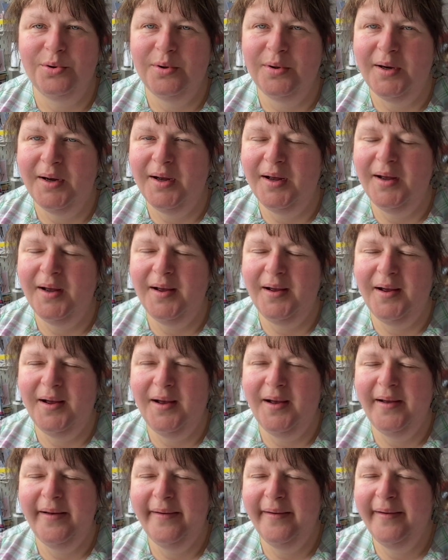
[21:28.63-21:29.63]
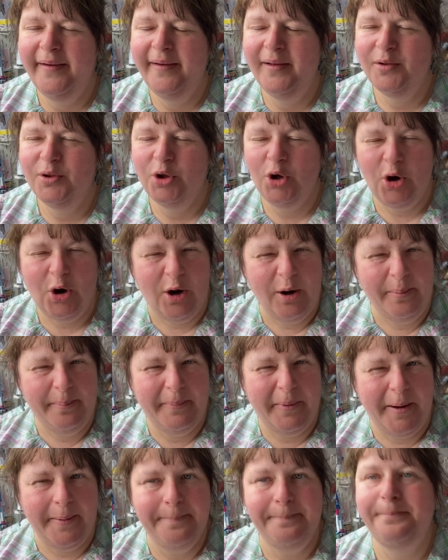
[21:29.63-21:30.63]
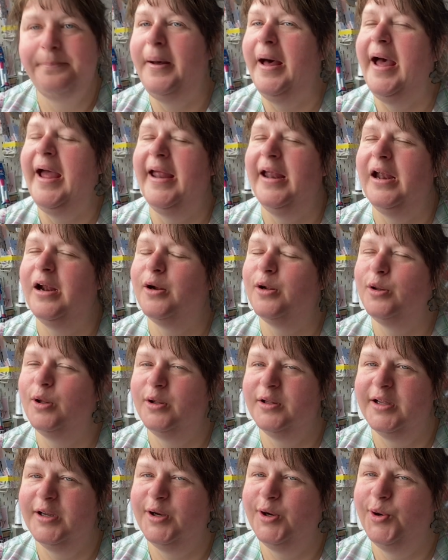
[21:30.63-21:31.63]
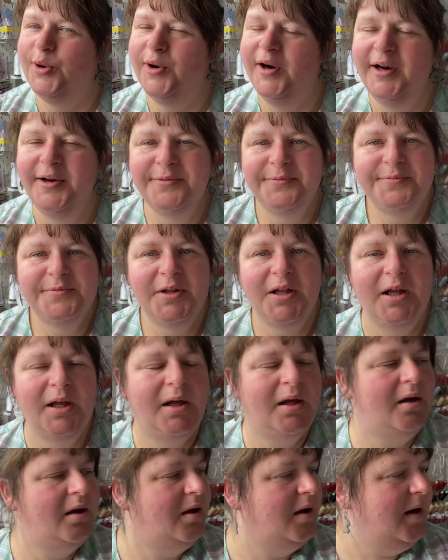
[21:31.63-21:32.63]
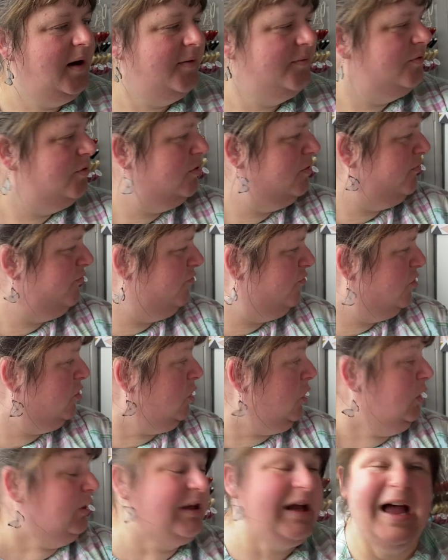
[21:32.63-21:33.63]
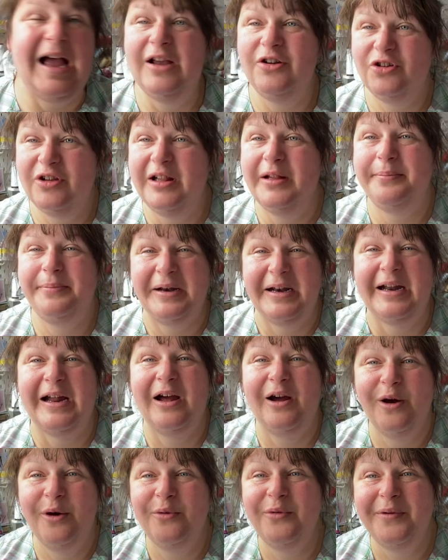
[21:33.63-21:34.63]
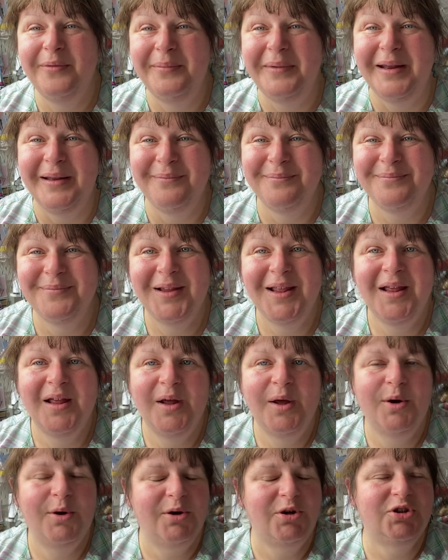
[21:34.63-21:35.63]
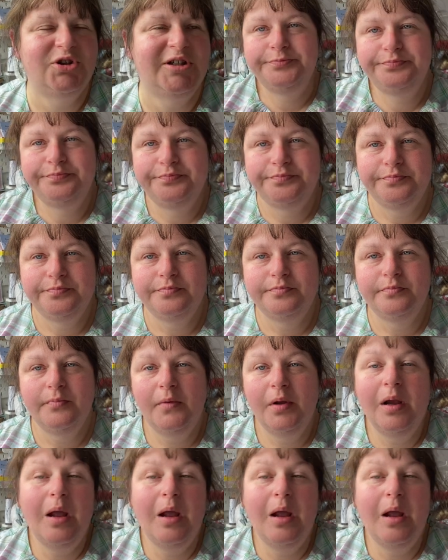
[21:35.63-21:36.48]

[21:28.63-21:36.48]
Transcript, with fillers: The Cielo Top by Closet Core. Forgot to actually bring it out with me.